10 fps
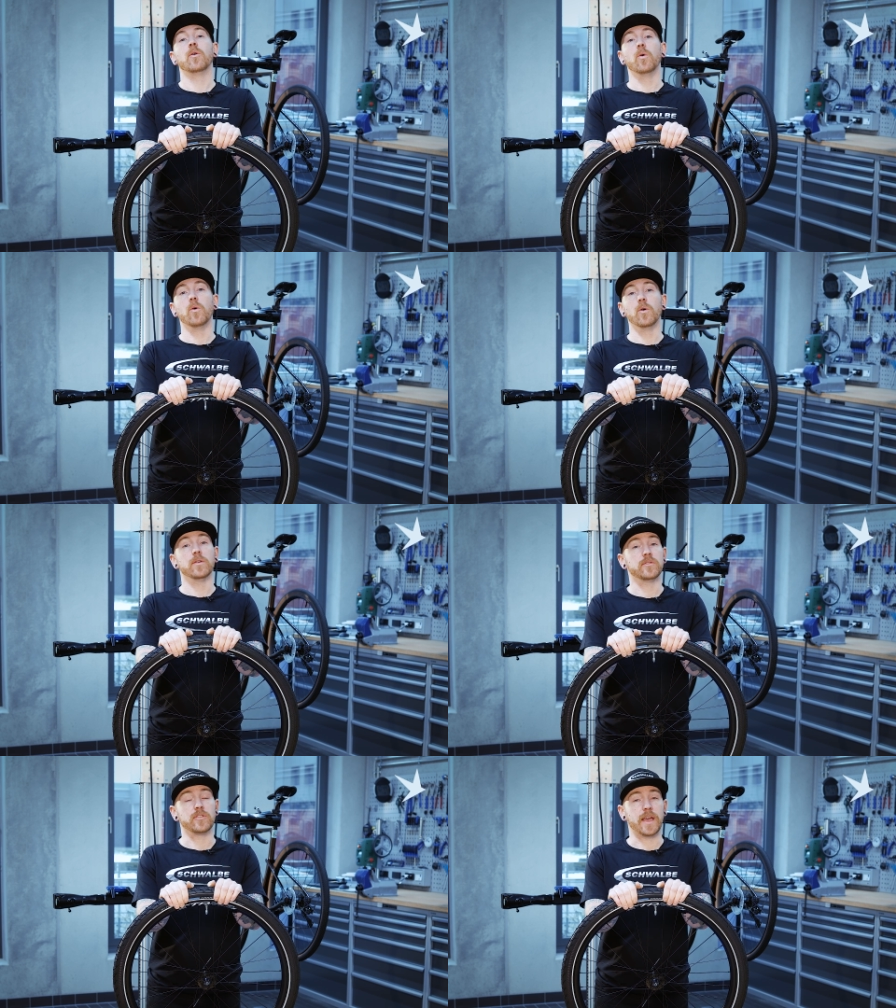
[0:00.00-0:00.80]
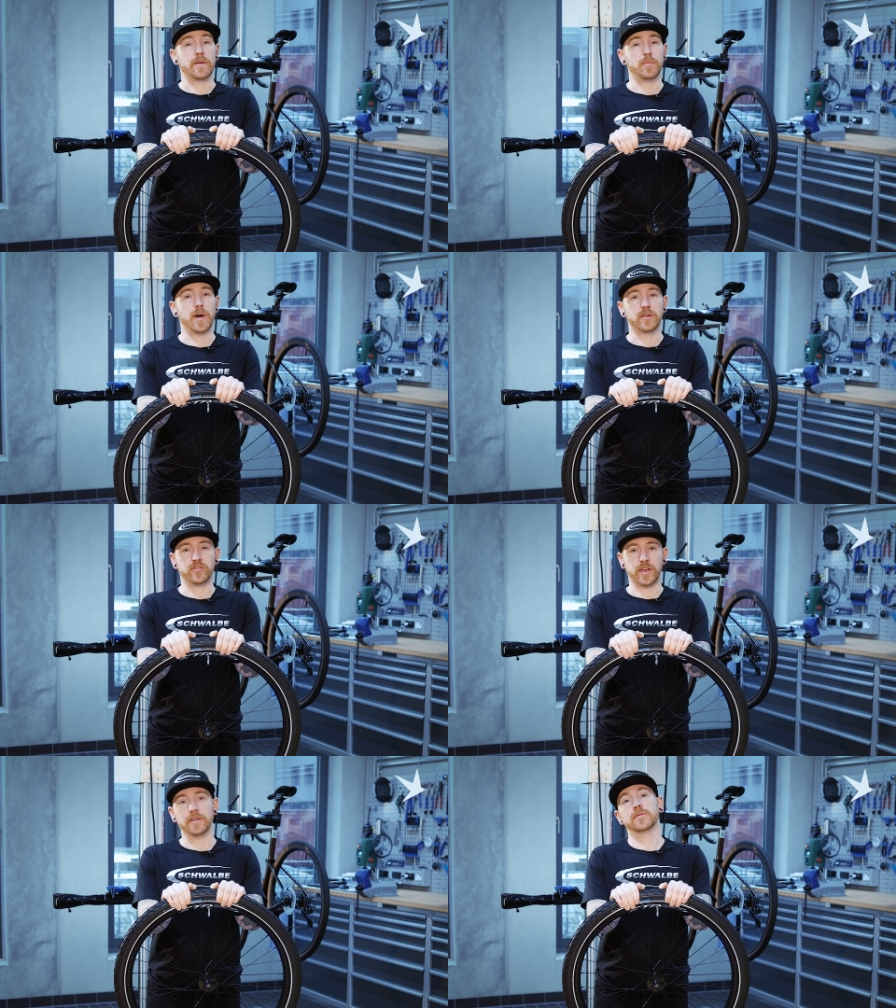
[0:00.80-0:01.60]
or do you have a
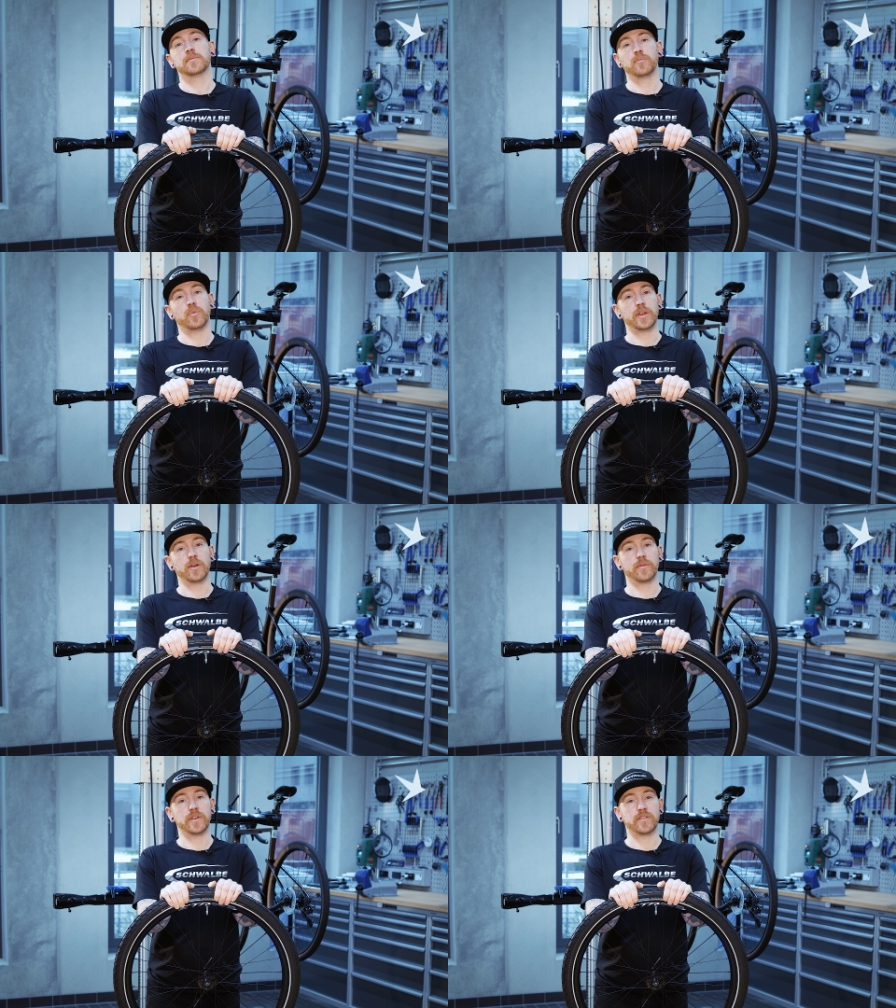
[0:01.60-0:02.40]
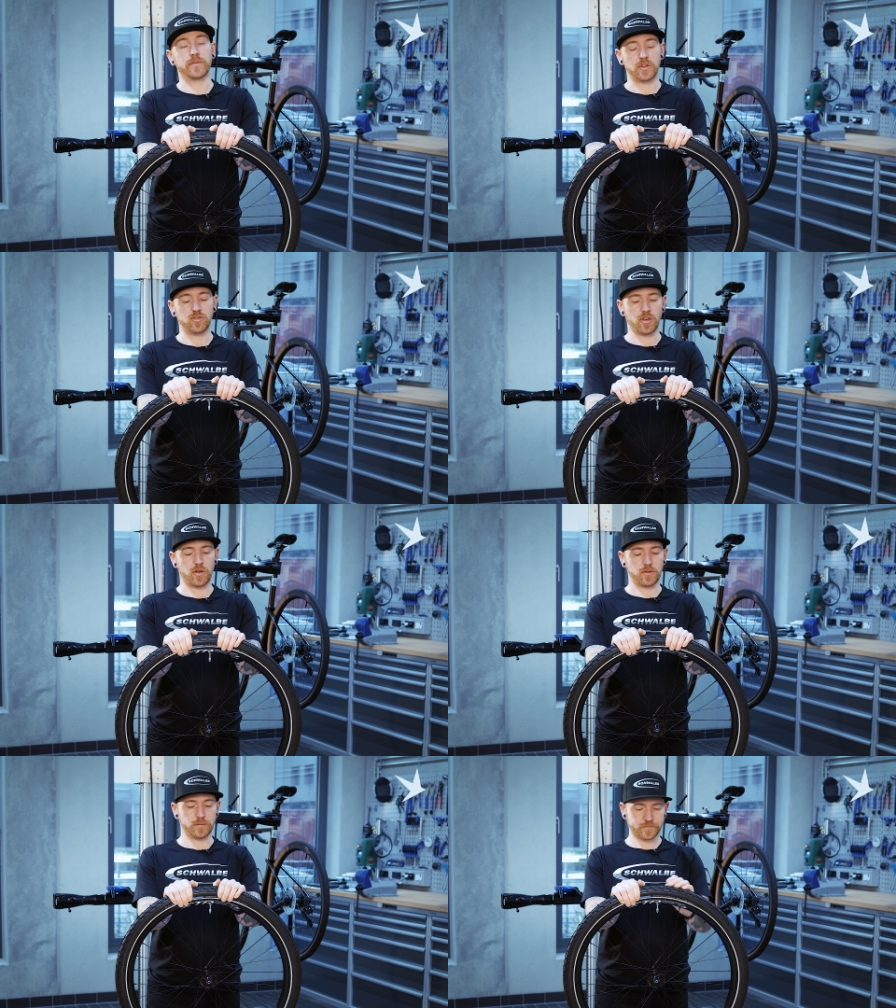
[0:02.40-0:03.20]
puncture? Pretty obvious if you
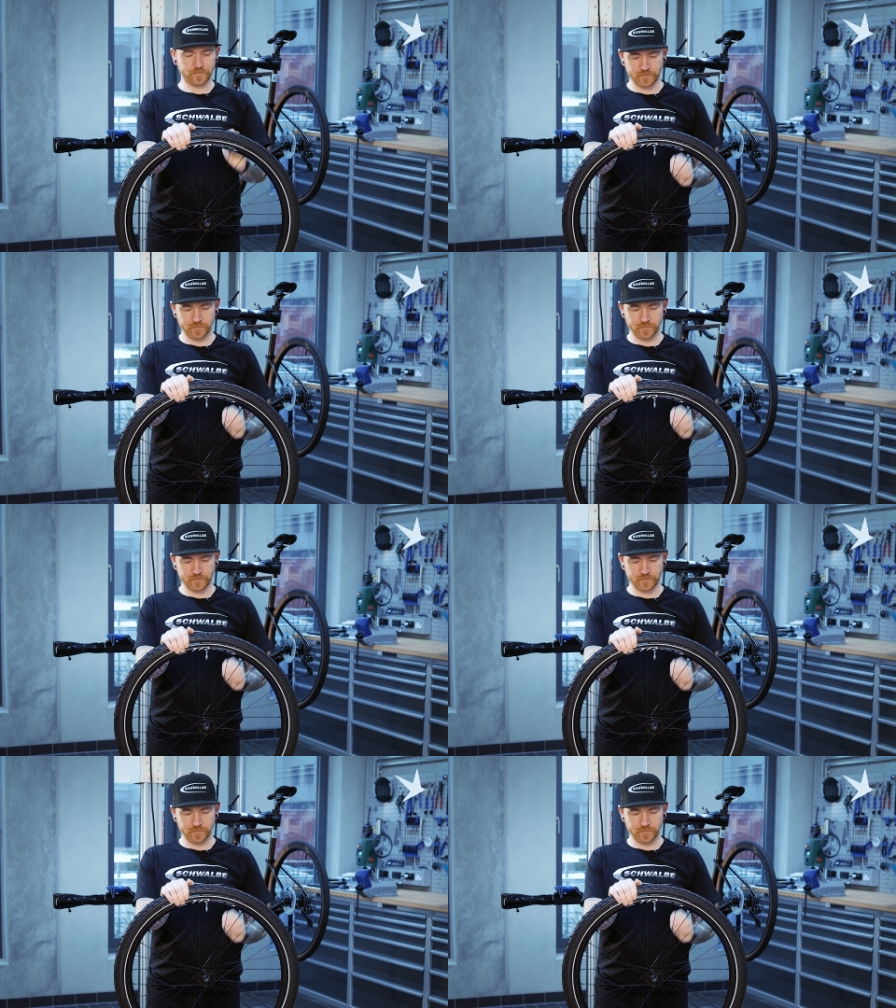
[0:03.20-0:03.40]
do.